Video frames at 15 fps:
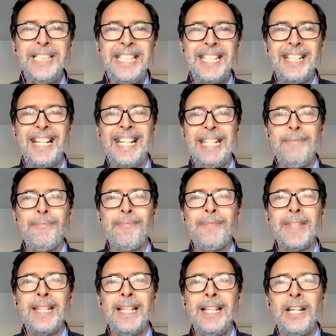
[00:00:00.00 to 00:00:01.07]
day,
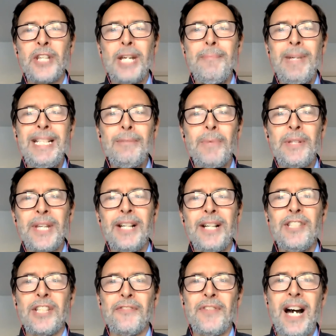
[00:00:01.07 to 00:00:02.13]
they meet with
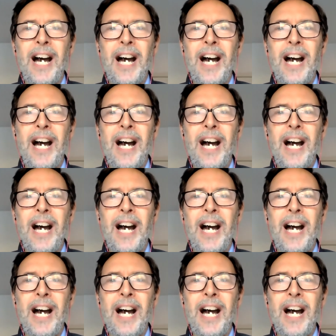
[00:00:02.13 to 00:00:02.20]
those of